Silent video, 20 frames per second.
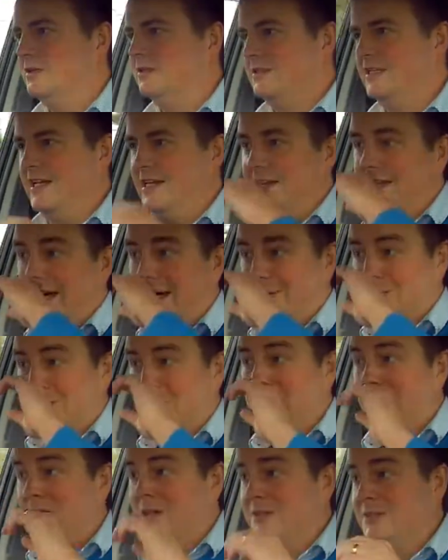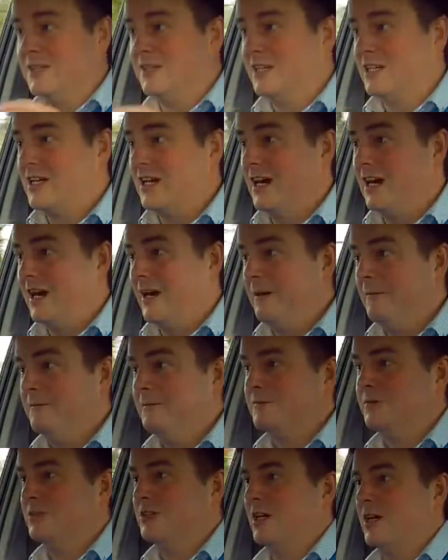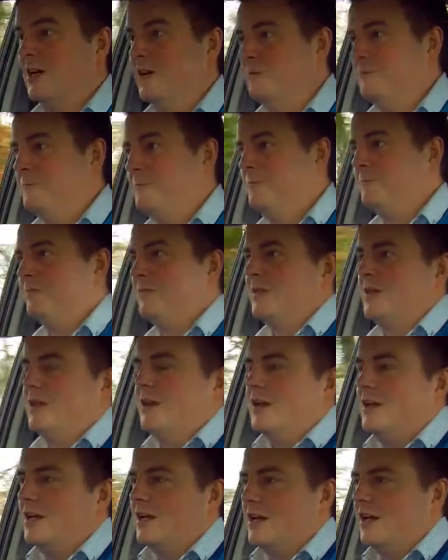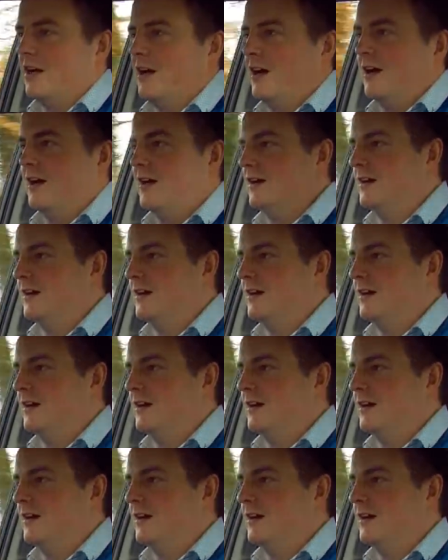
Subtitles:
10,000 miles in the car, so you know,